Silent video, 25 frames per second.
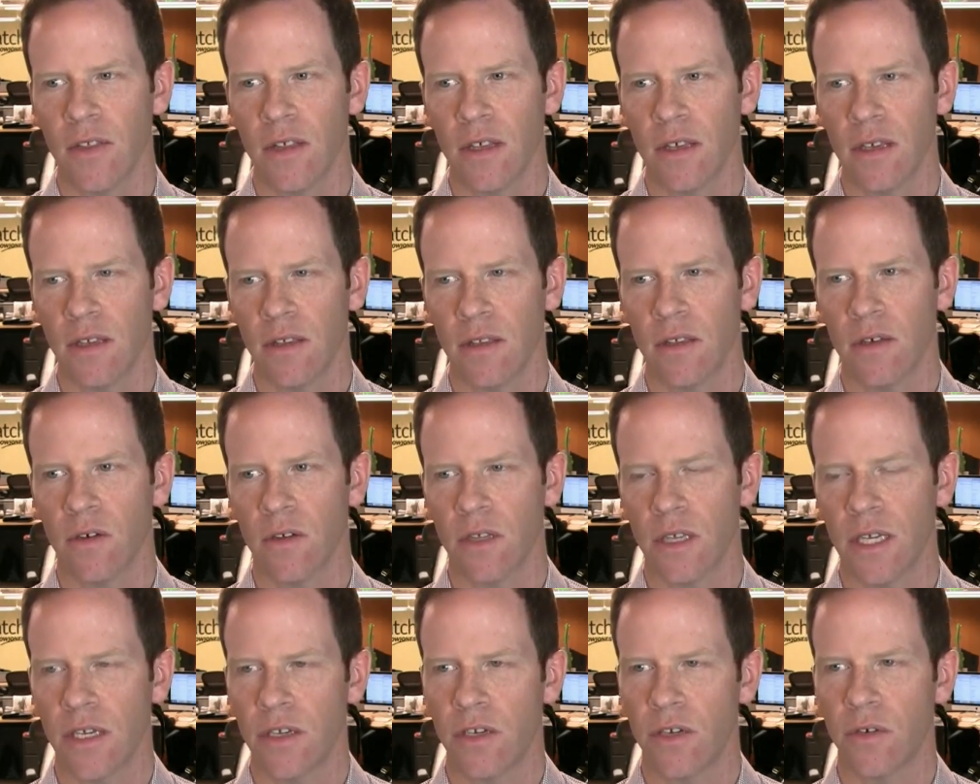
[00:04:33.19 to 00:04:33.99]
The, the
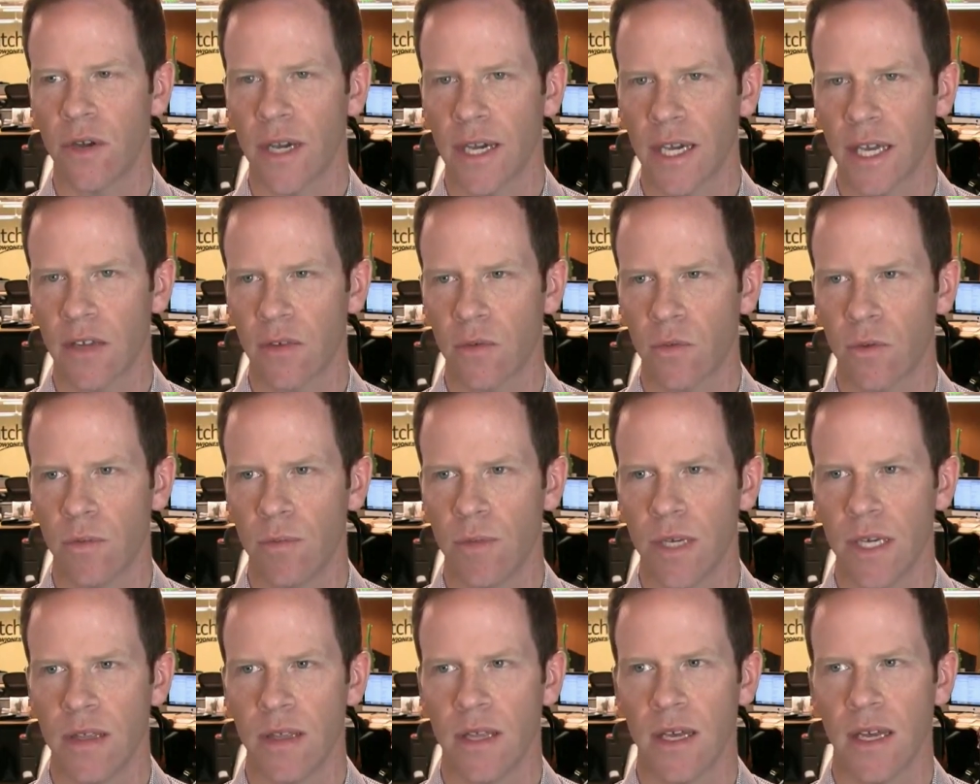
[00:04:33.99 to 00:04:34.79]
only issue, I guess,
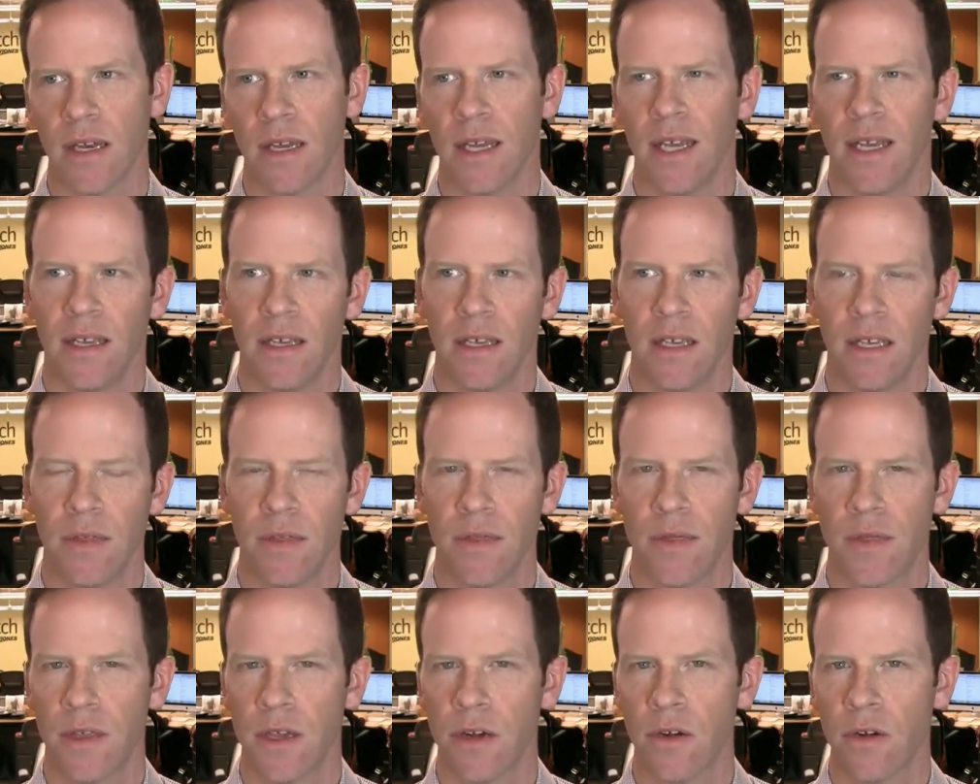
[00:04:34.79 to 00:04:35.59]
would be that
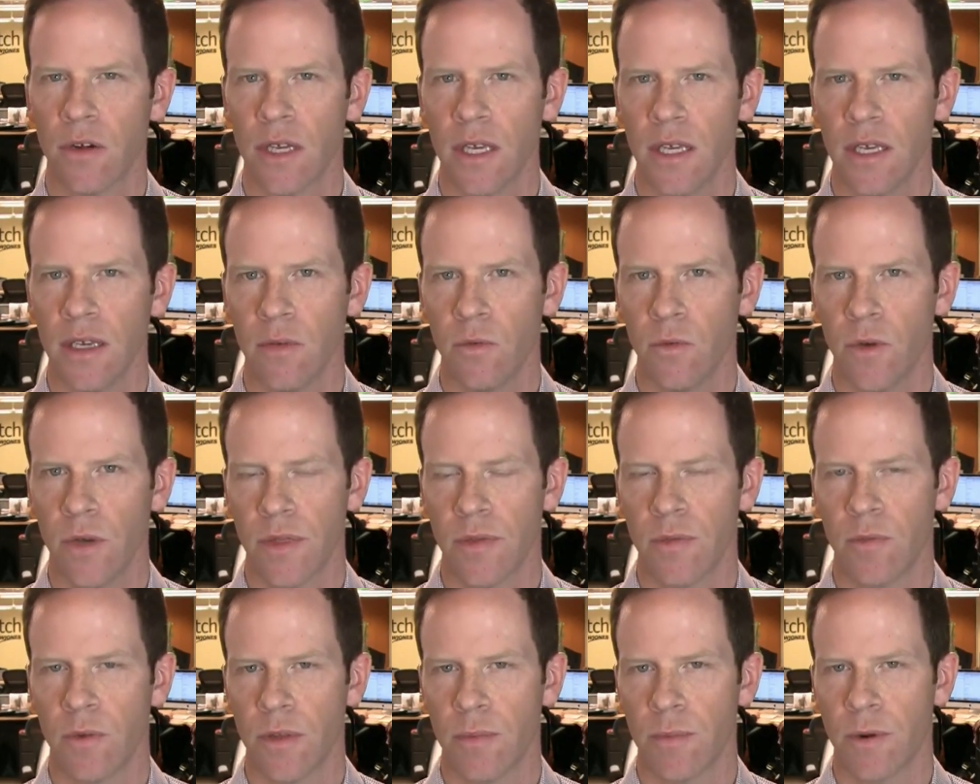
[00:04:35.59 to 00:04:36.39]
in theory,
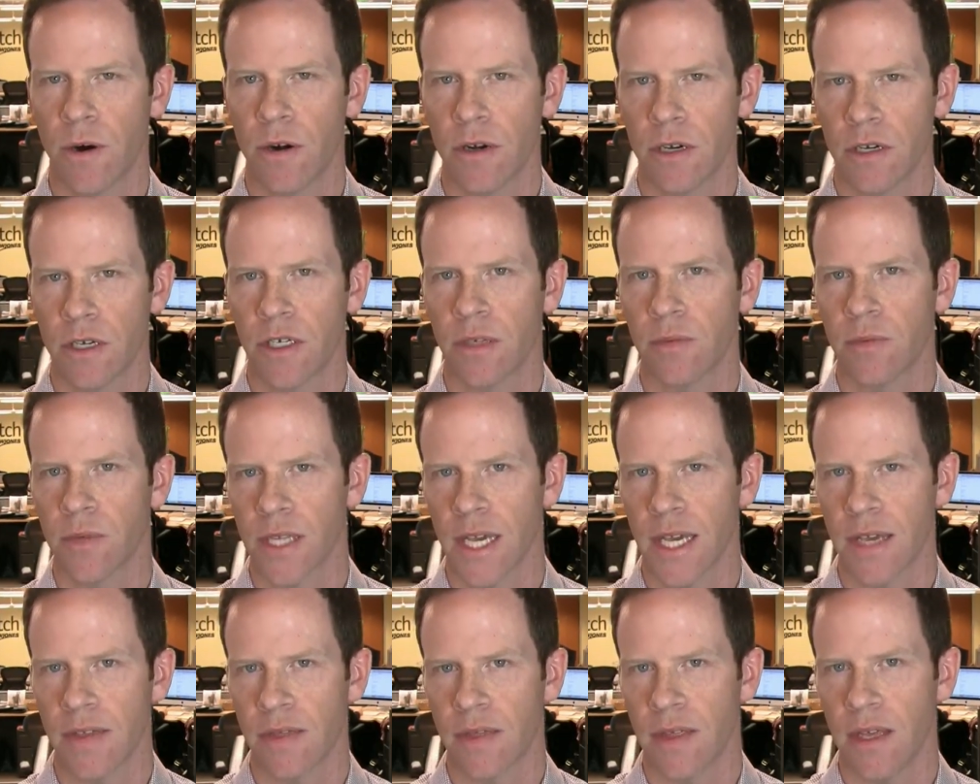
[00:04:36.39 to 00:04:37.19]
with, with partnerships
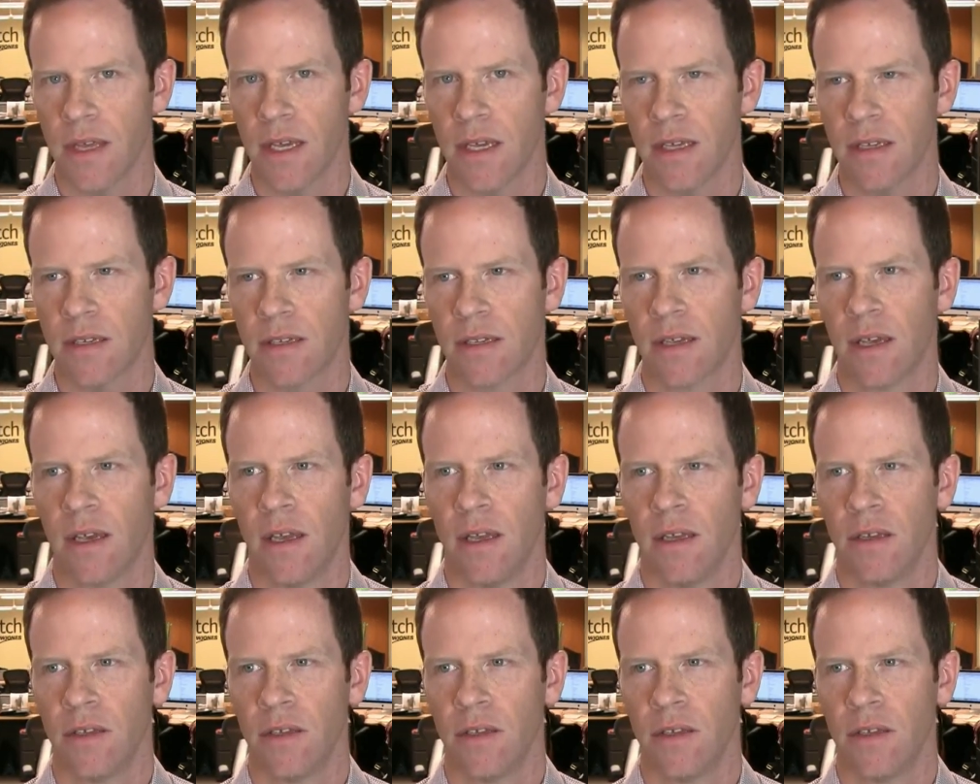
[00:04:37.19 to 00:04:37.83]
like this,